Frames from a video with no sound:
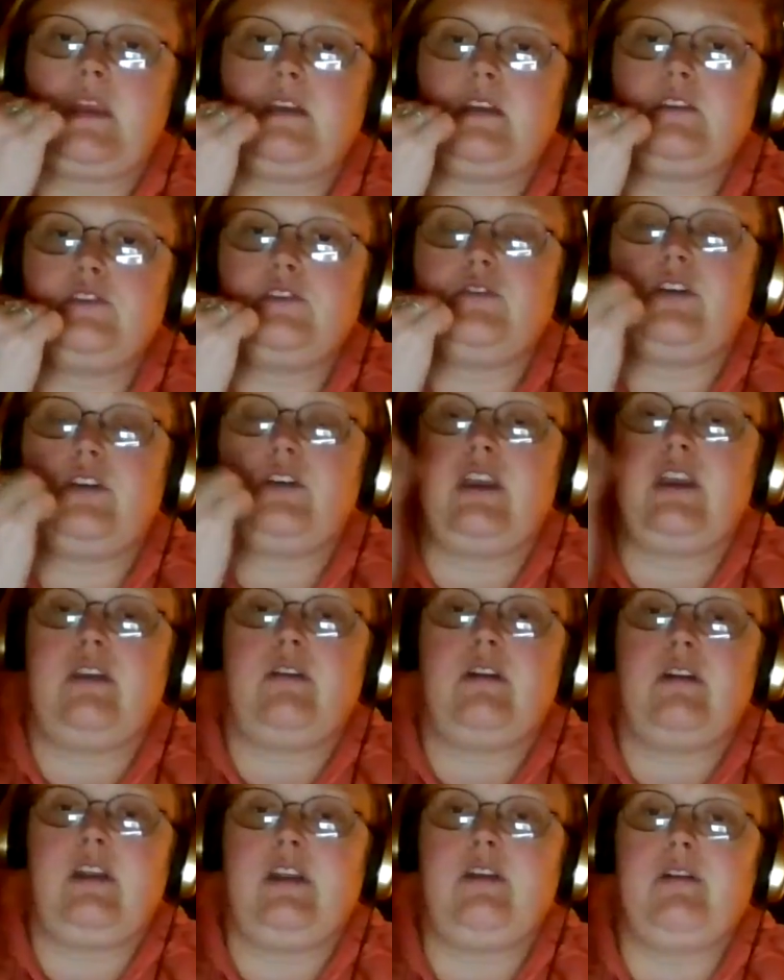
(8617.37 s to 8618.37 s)
Joy, you
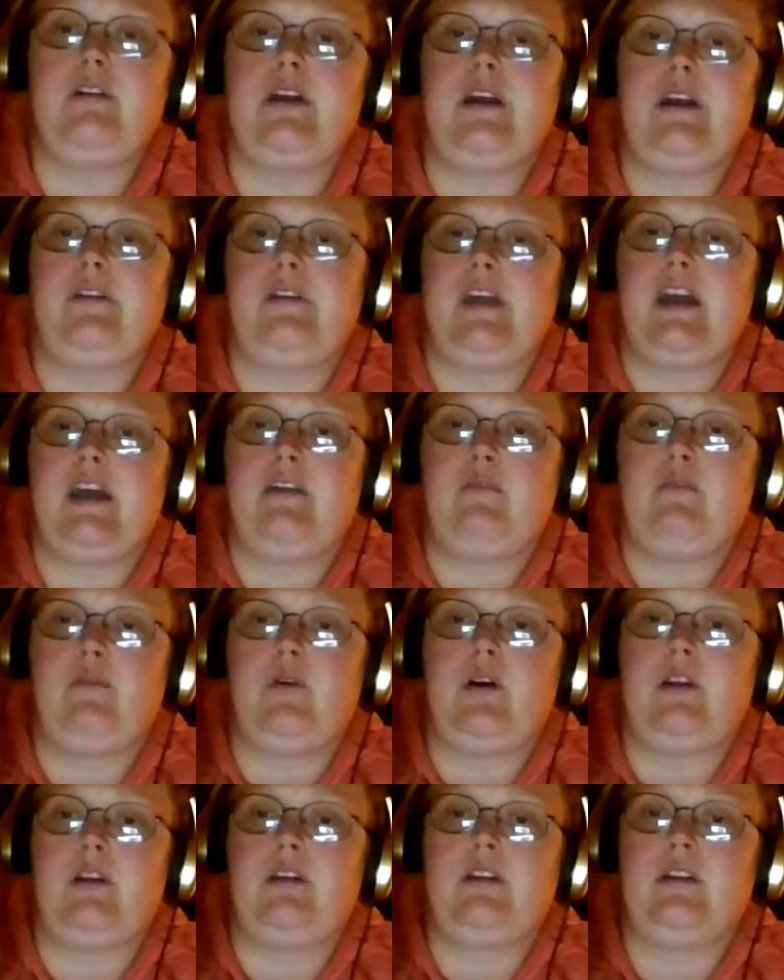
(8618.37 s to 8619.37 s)
already know I only have
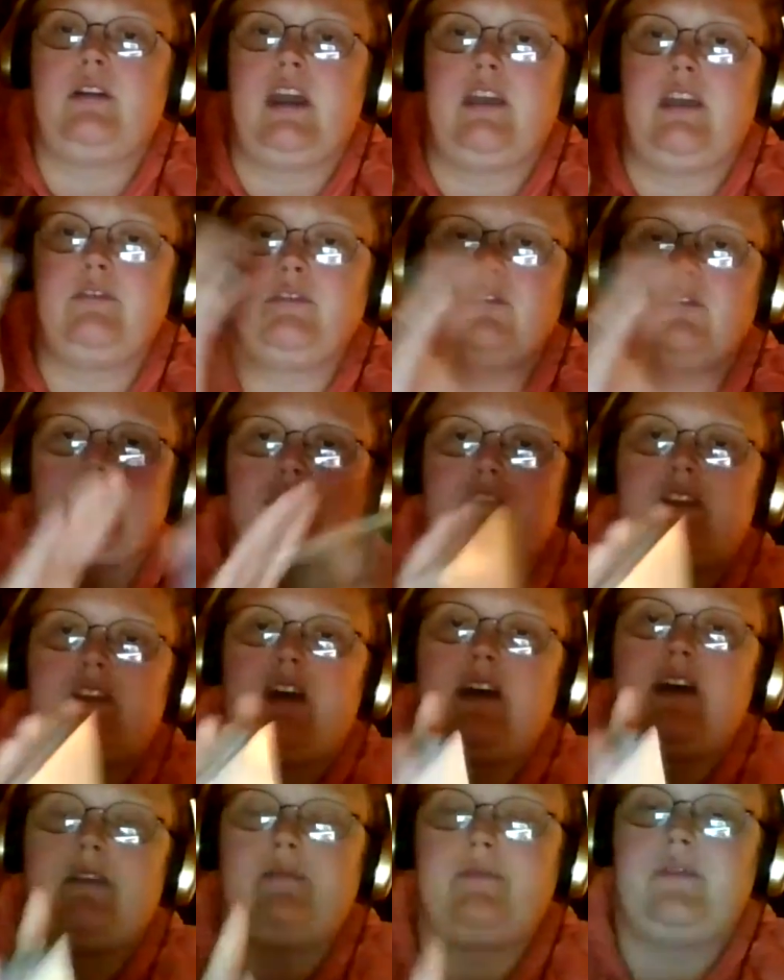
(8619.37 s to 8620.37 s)
one. I've told you
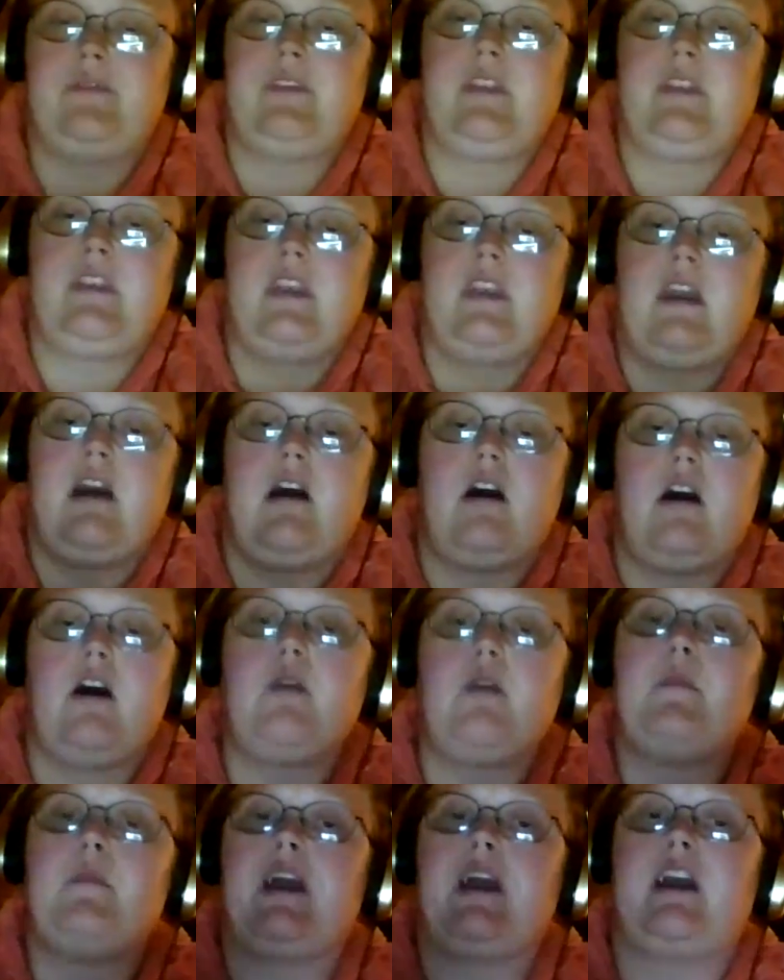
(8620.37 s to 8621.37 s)
that. All
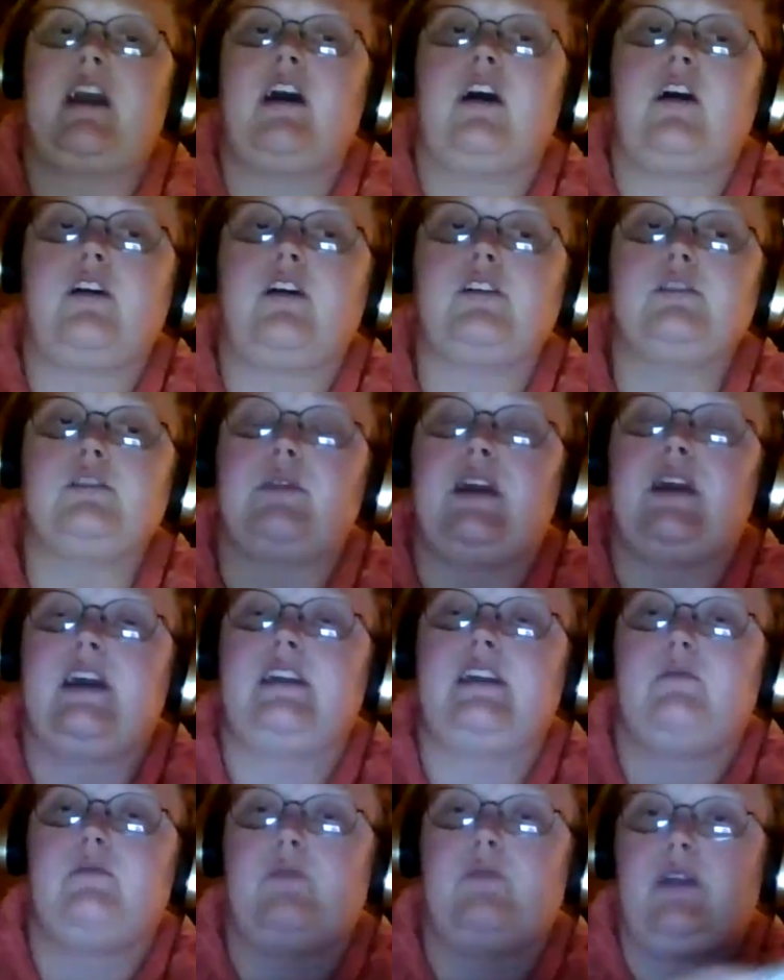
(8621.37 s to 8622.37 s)
my cards, when
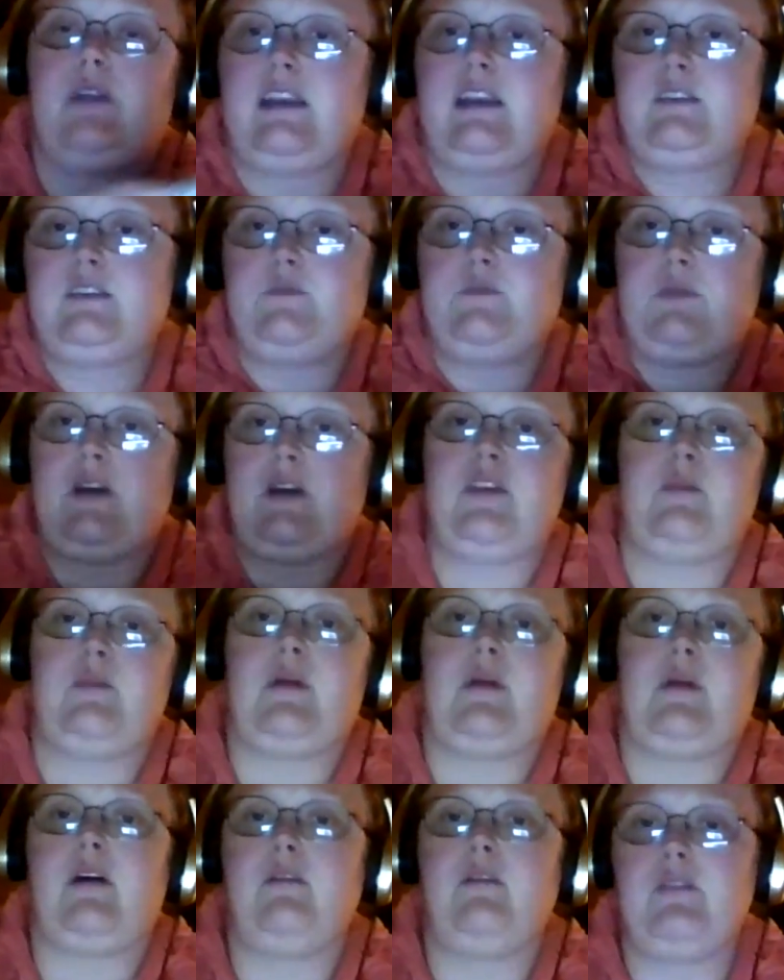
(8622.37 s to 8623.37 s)
I spread them
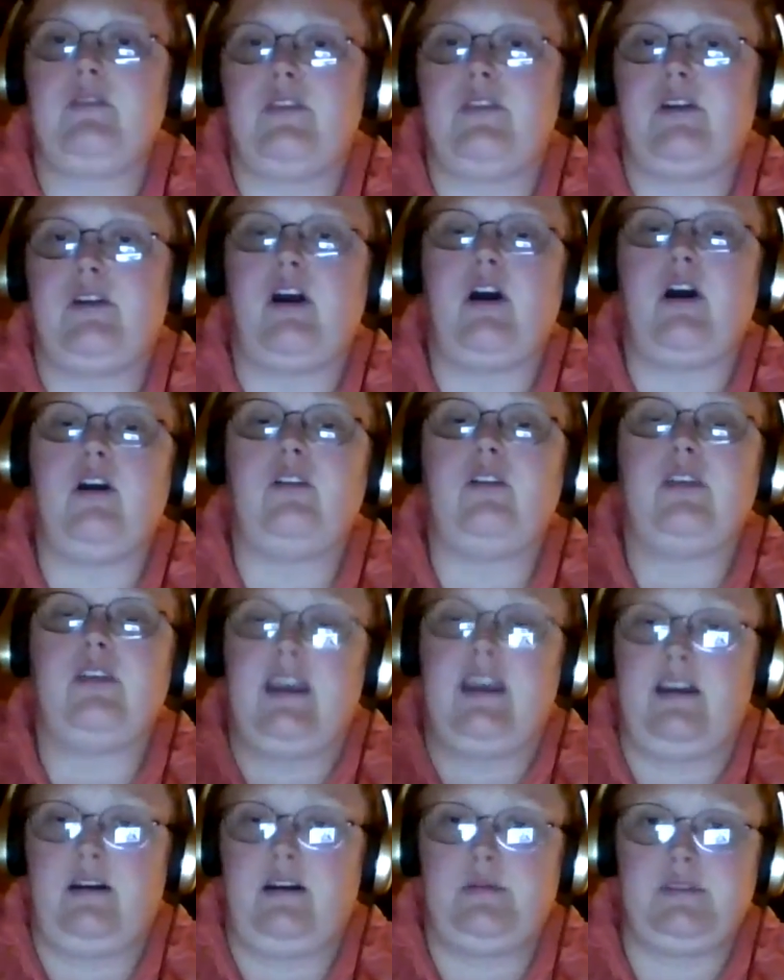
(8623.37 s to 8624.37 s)
out, they're all laid
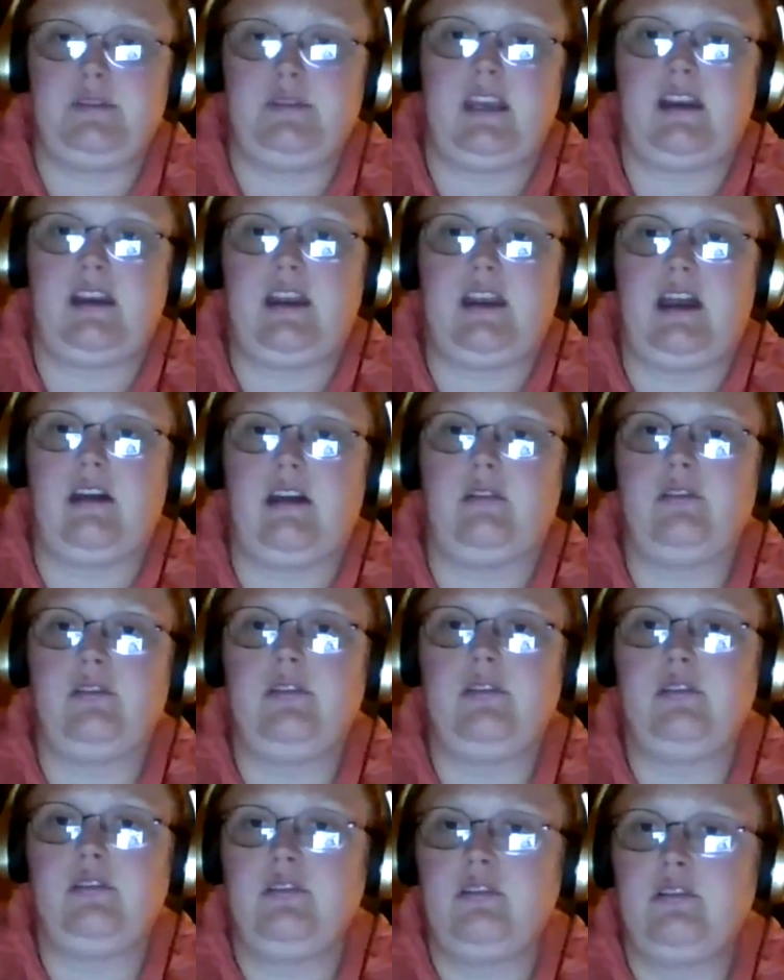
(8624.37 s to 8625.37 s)
upside down,
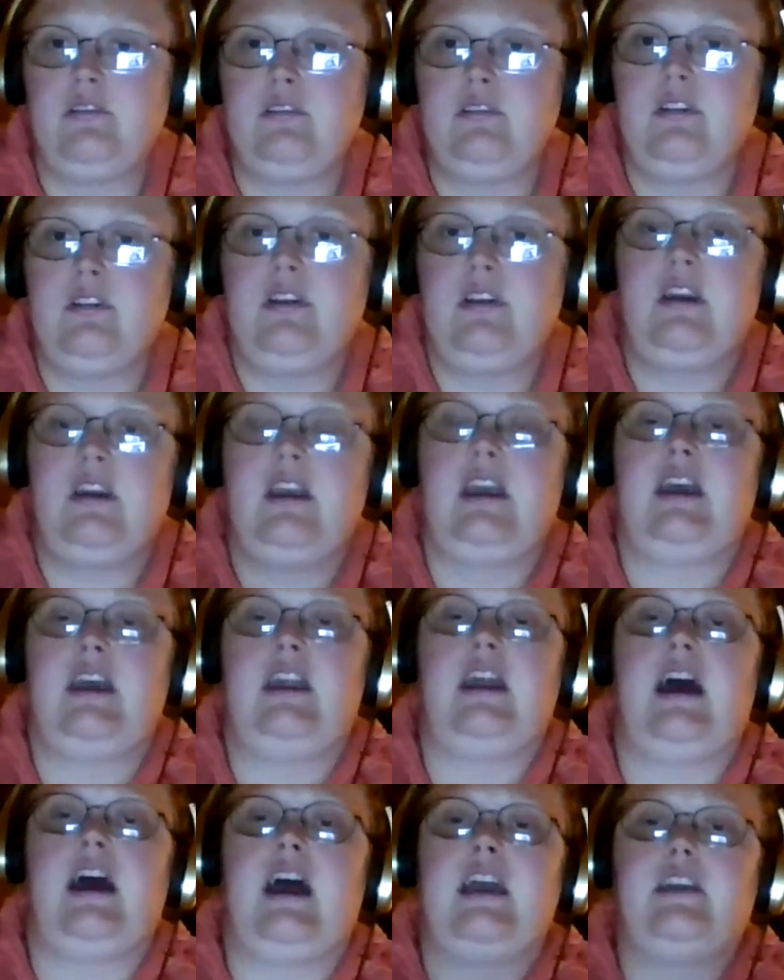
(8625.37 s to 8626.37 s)
and
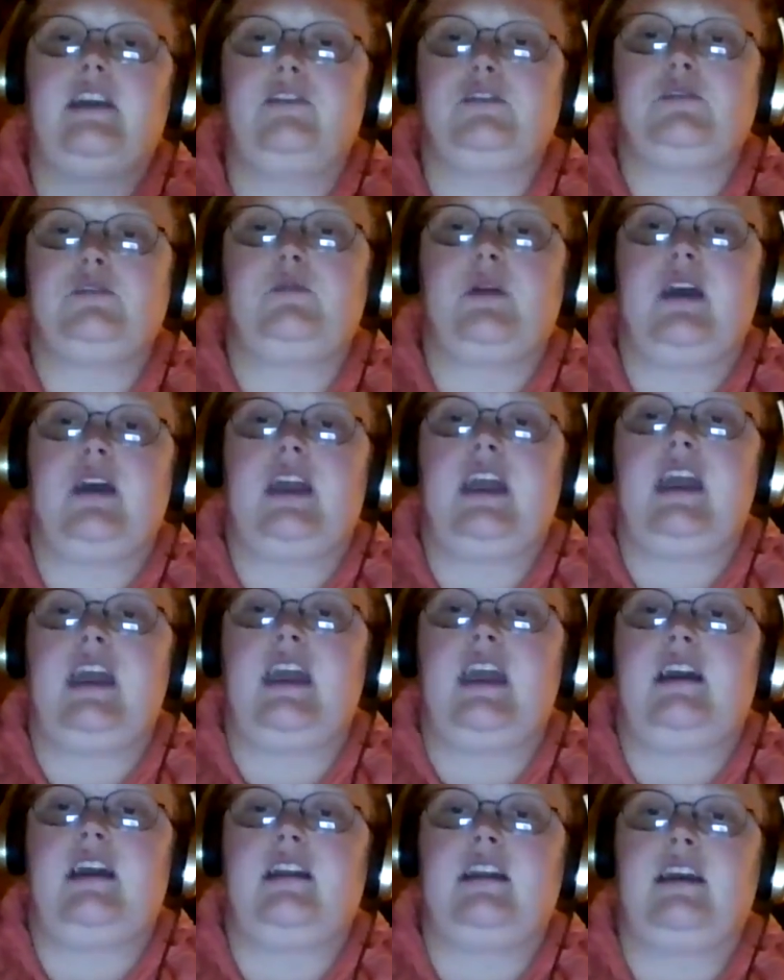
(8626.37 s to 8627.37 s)
I use my
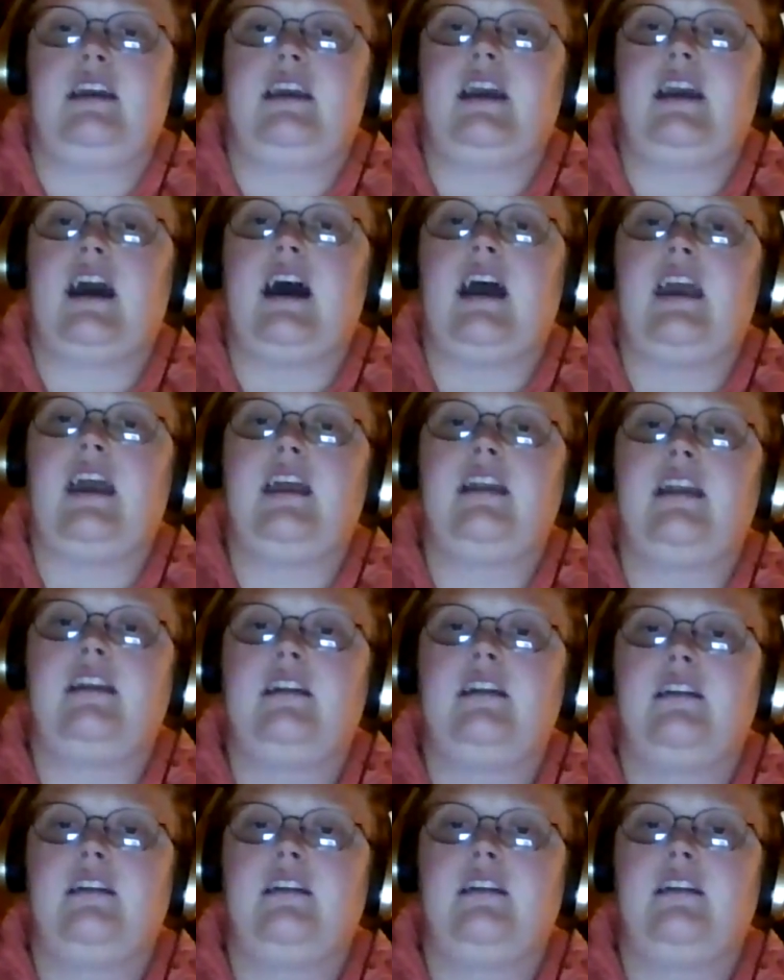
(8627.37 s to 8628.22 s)
hand to guide